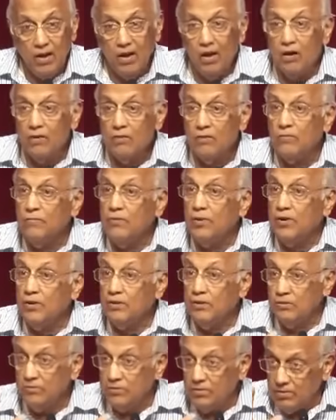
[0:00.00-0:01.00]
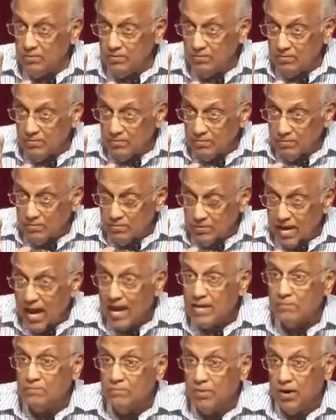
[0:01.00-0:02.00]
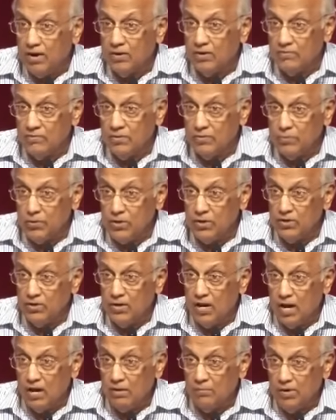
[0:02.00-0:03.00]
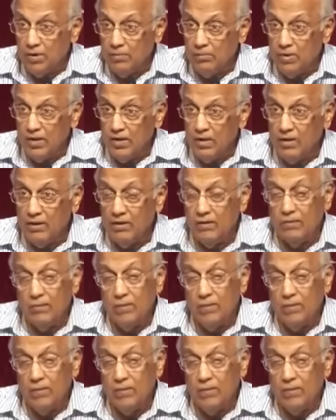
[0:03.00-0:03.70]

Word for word: are referred to that part of the world harming me.